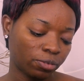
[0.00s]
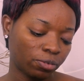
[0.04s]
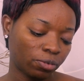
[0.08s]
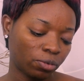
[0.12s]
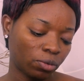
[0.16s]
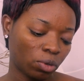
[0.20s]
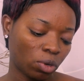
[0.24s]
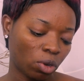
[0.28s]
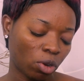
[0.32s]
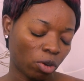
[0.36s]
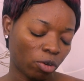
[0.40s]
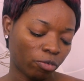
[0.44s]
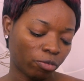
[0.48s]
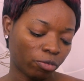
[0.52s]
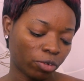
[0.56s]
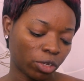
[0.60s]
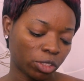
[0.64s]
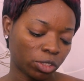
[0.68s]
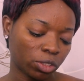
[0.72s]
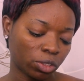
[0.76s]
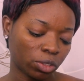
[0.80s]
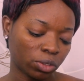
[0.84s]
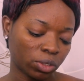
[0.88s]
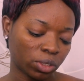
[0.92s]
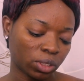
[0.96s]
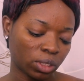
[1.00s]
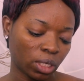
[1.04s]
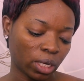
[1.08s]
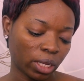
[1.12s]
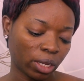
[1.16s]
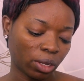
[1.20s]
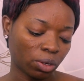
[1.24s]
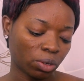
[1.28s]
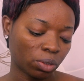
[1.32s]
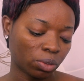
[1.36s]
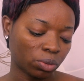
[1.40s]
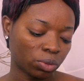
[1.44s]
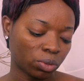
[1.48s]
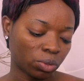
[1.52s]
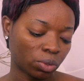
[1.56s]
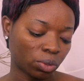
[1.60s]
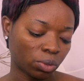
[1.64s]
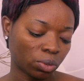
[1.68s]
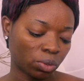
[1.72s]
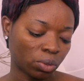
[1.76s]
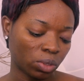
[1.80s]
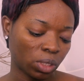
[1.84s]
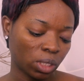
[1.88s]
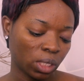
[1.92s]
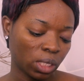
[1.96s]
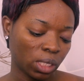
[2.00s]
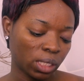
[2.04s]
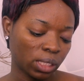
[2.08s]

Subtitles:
full coverage concealer and contour.